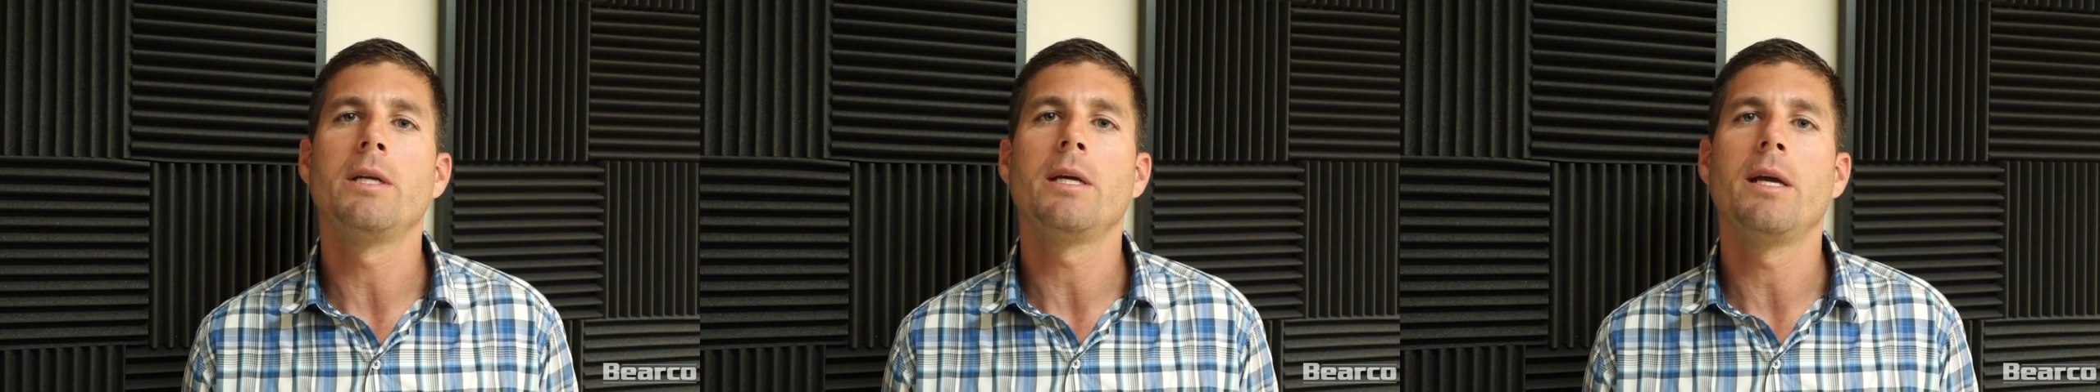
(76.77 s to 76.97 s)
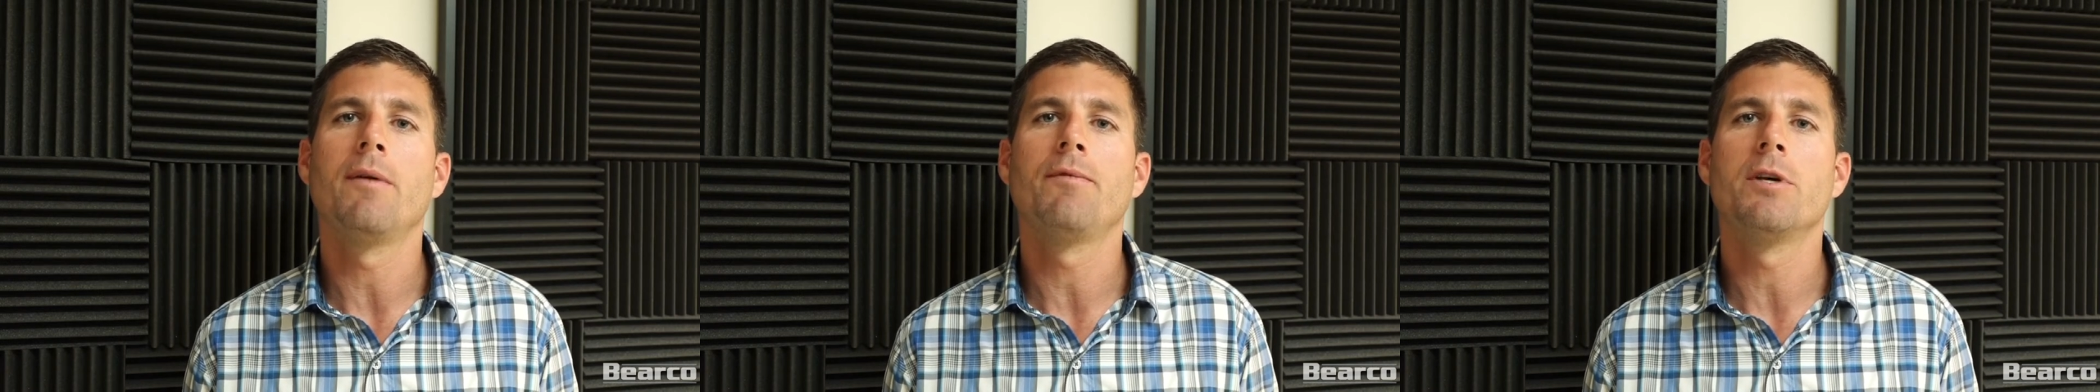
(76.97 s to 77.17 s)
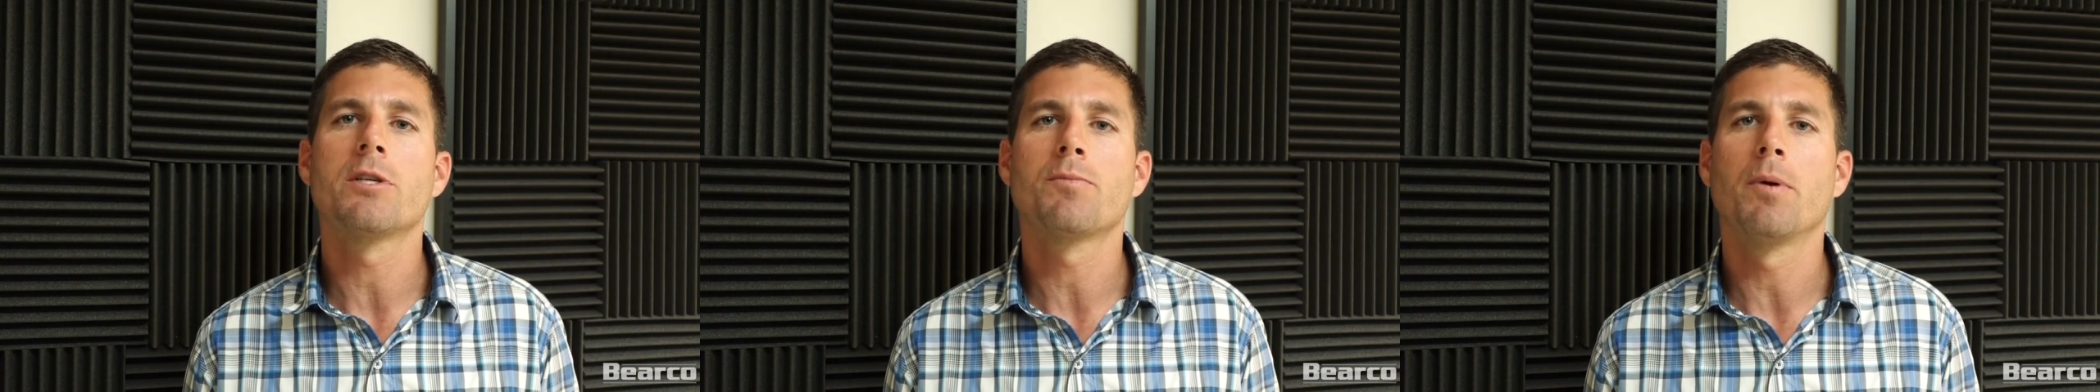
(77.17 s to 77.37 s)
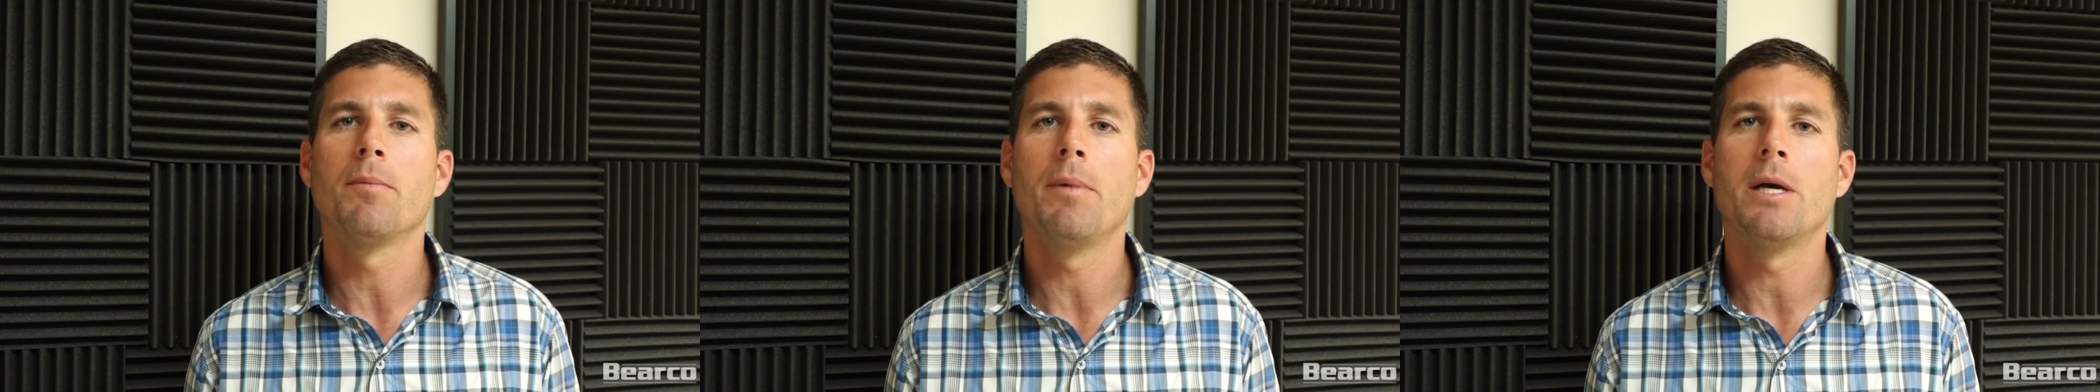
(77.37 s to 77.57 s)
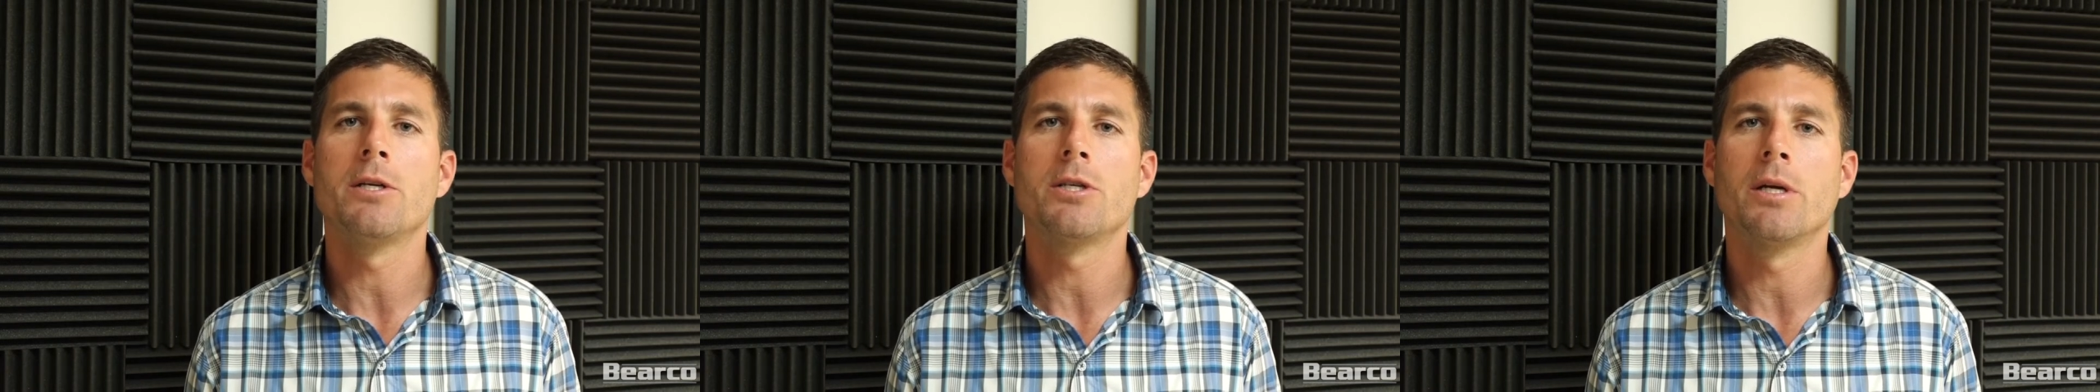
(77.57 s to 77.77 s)
to give this
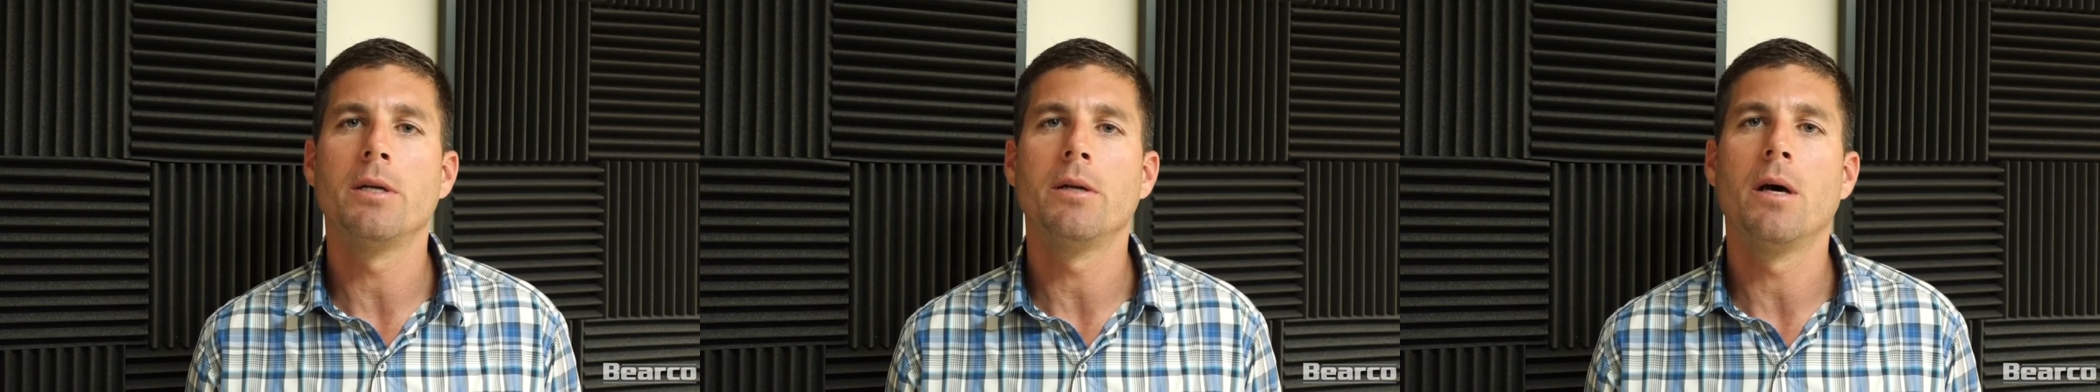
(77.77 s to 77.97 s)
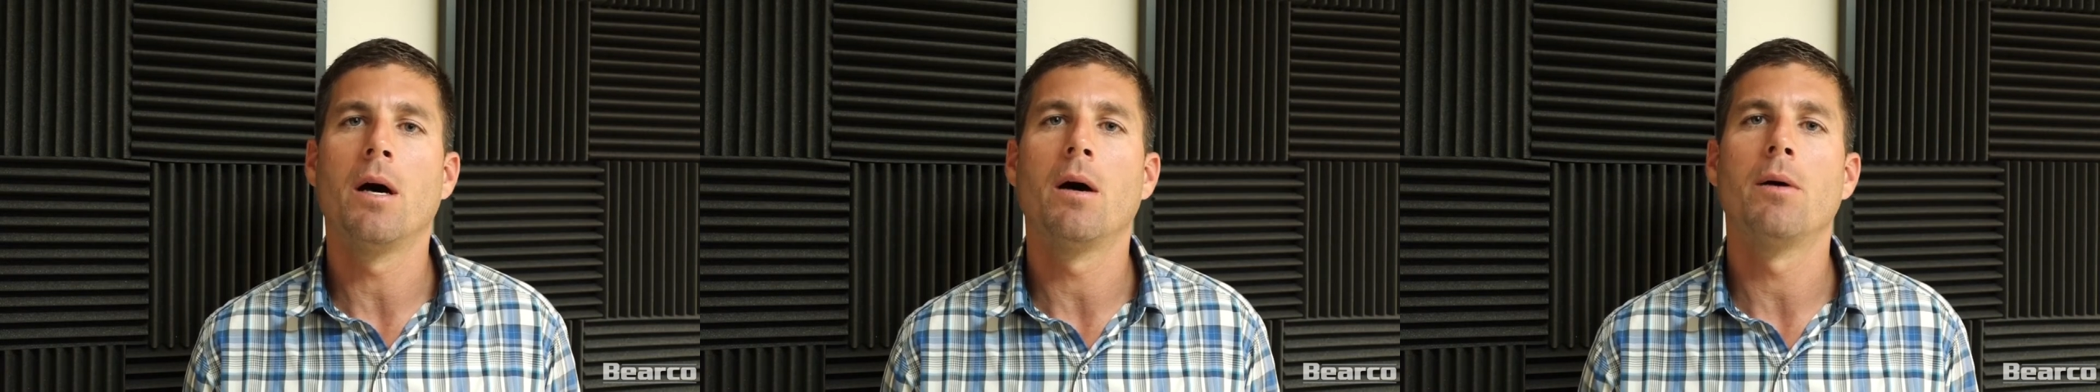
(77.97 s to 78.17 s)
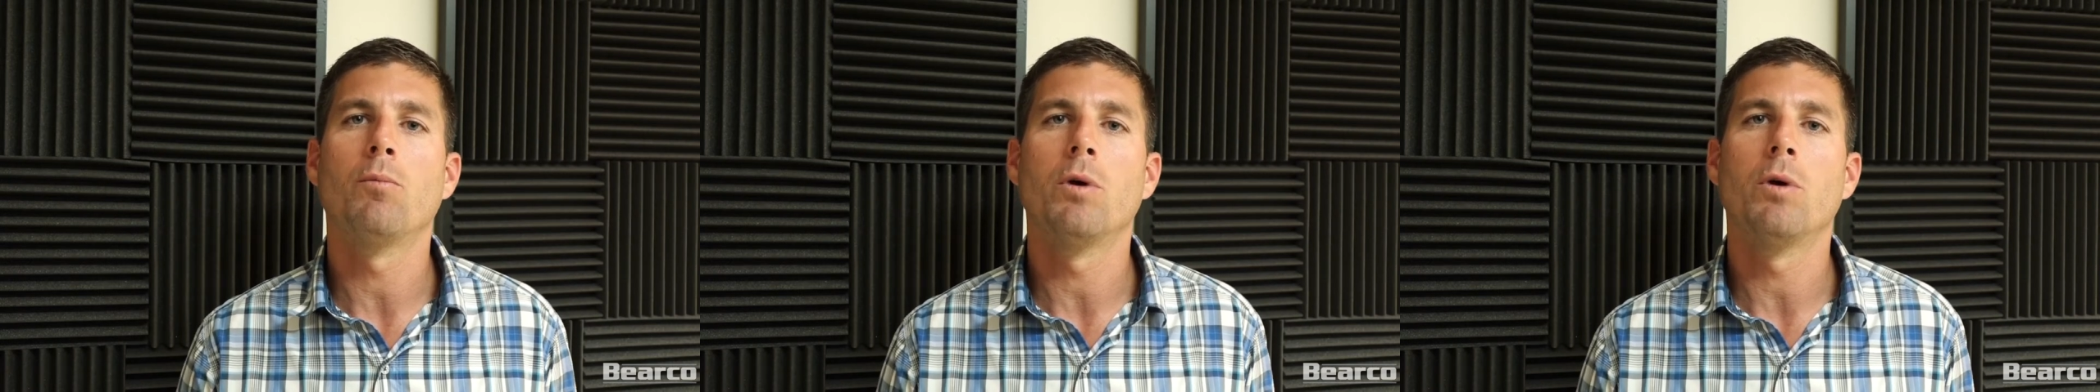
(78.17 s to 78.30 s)
permission, uh,